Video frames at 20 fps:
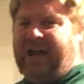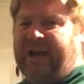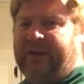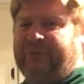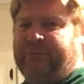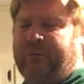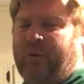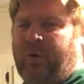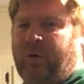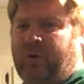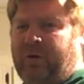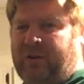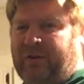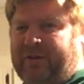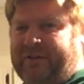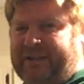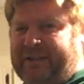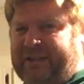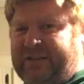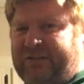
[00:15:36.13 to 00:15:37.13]
I-4
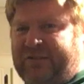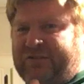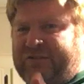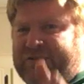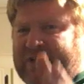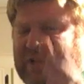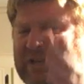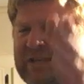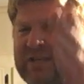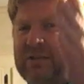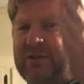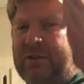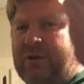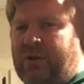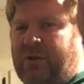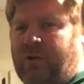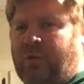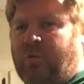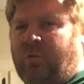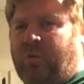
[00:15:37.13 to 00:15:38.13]
on the interstate,
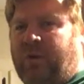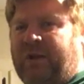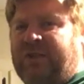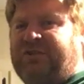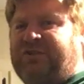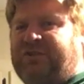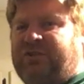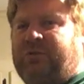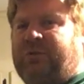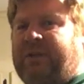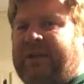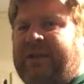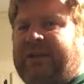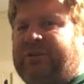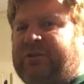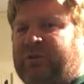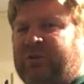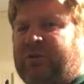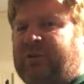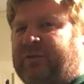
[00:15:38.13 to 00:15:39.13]
once you
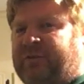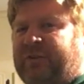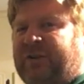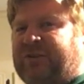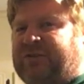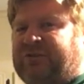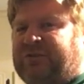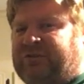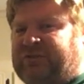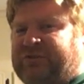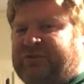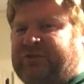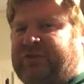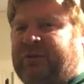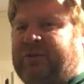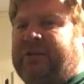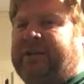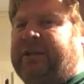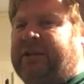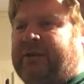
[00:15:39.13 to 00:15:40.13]
hit Universal
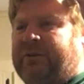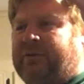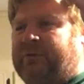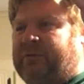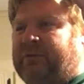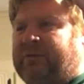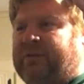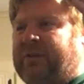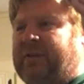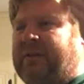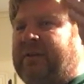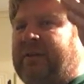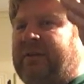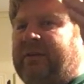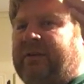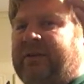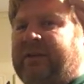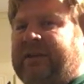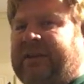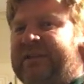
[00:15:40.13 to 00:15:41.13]
Studios,
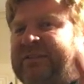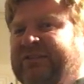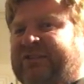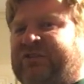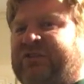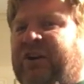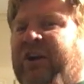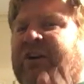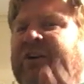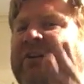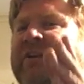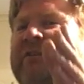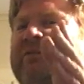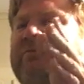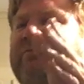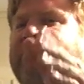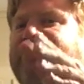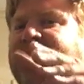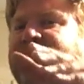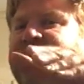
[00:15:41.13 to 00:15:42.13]
it started
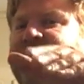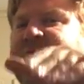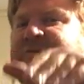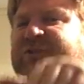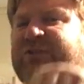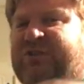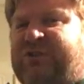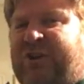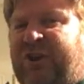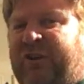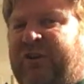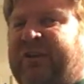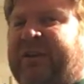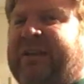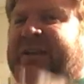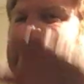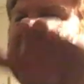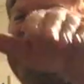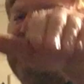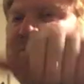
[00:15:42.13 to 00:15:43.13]

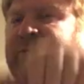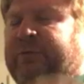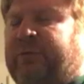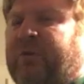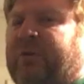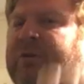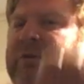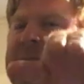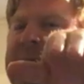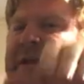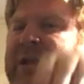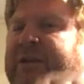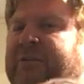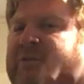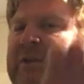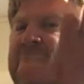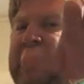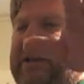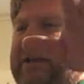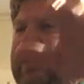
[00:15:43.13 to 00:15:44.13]
turning into Florida Man
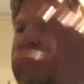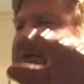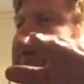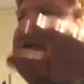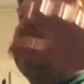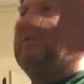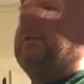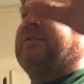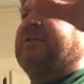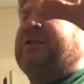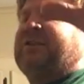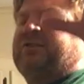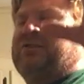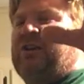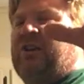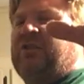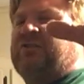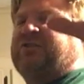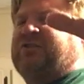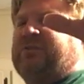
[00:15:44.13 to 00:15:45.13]
Radio. The
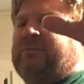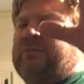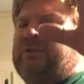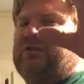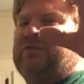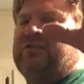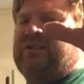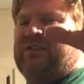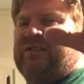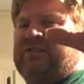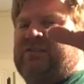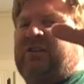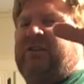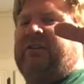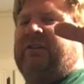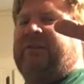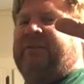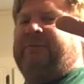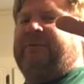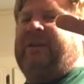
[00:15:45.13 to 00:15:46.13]
salsa music
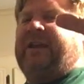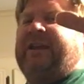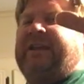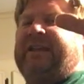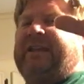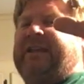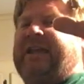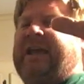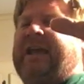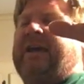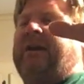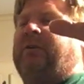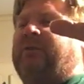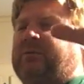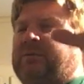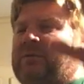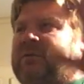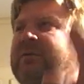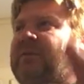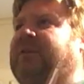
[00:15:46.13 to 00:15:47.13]
started fading out,
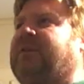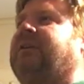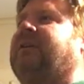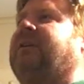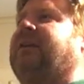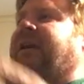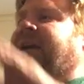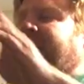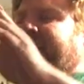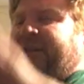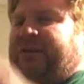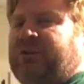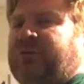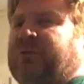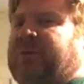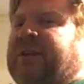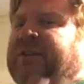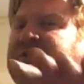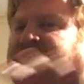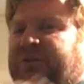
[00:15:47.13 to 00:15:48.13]
and
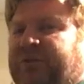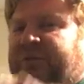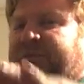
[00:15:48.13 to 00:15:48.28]
you entered